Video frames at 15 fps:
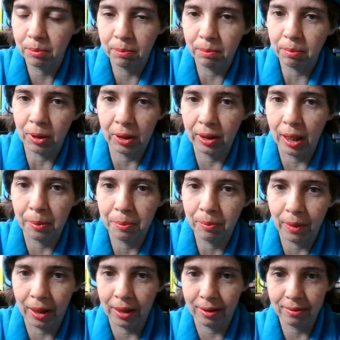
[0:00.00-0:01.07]
pull up
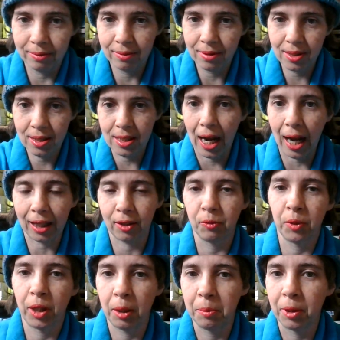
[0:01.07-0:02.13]
my stack of
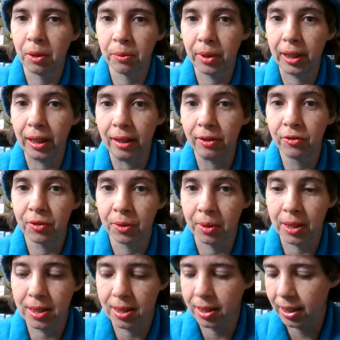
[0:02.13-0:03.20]
what I'm going to read for the
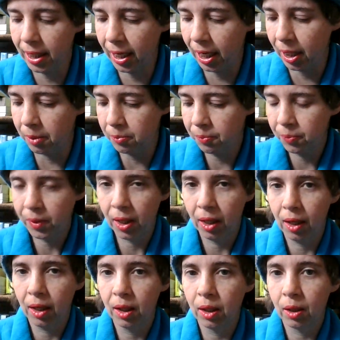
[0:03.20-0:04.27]
rest of the day,
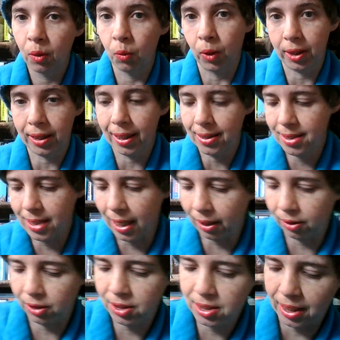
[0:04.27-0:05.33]
what that stack
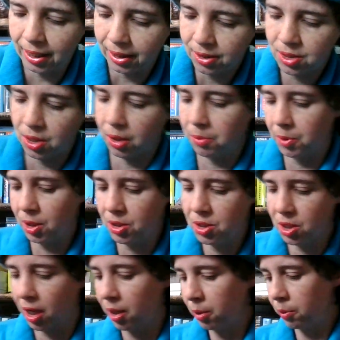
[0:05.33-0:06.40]
looks like. So I'm going to
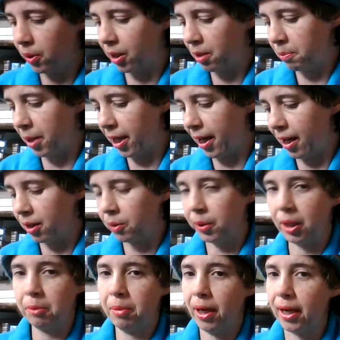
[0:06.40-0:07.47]
start with my
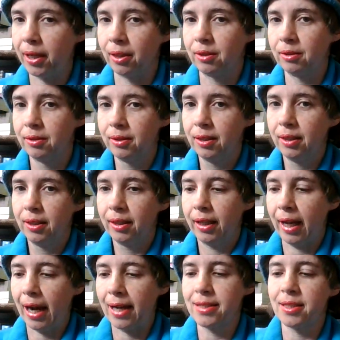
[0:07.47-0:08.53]
Halloween pile
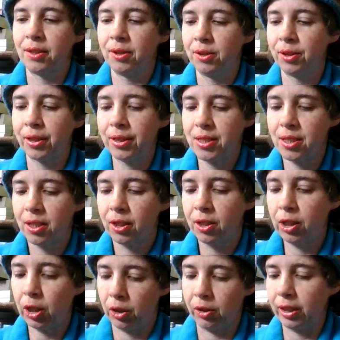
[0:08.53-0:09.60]
as it looks
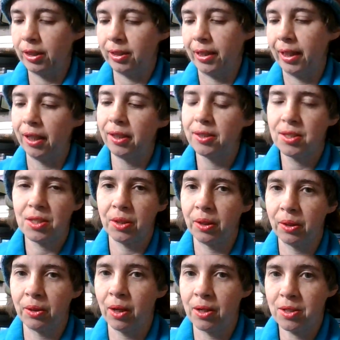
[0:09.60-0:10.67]
currently. So
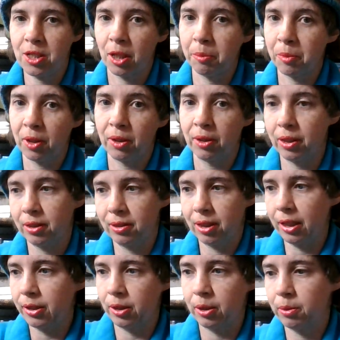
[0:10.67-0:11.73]
there are some that are in
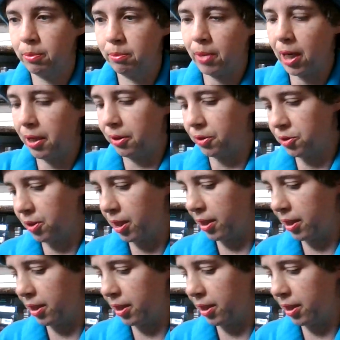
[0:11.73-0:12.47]
other piles right